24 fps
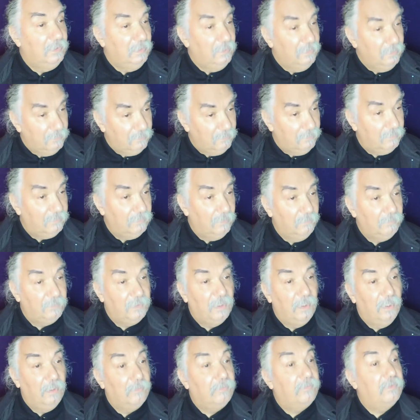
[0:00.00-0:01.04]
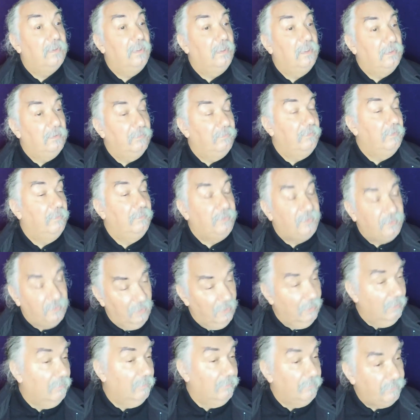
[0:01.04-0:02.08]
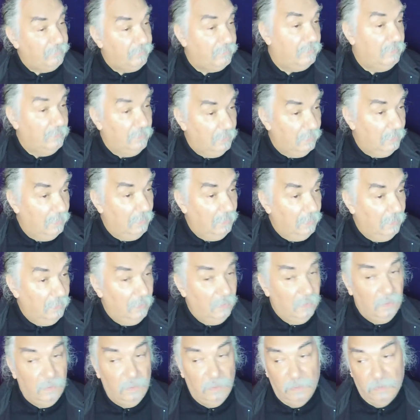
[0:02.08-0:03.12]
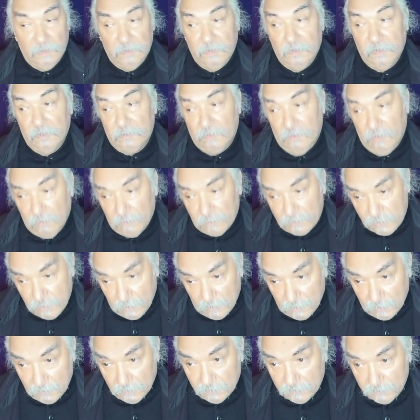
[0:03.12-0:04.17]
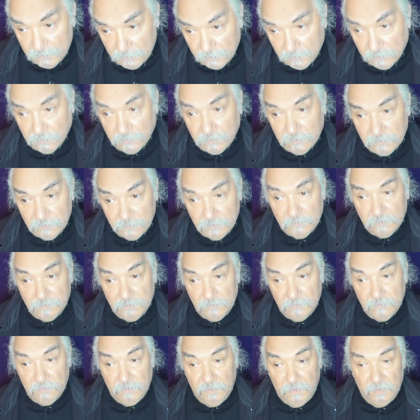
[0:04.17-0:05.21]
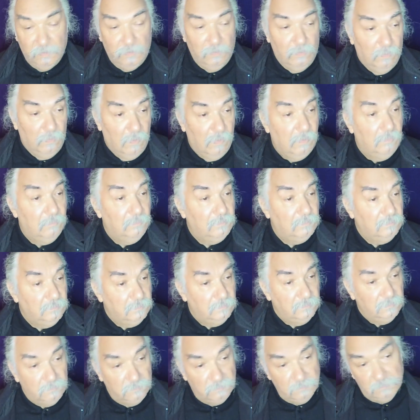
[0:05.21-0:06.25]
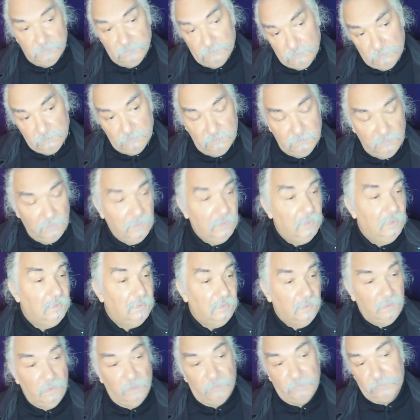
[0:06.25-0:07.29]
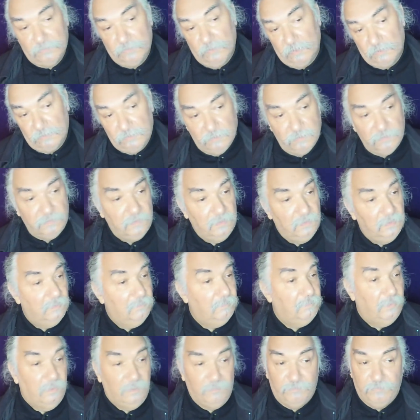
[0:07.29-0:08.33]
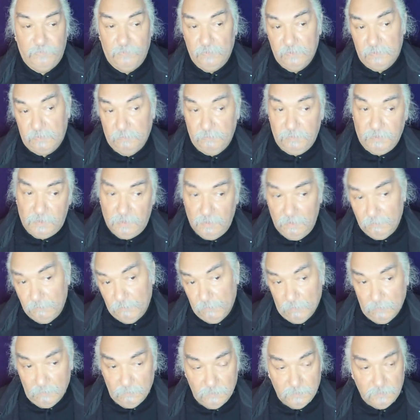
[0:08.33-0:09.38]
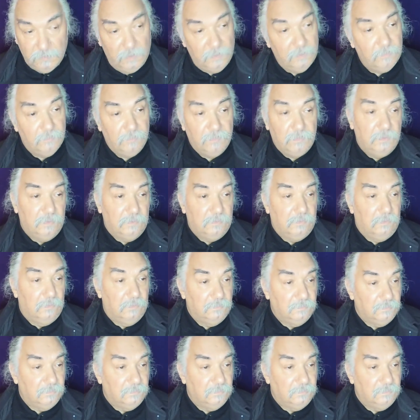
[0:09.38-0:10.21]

in something outside of themselves and their culture and their norm, to have structures here, but for it to become normal, I don't think so.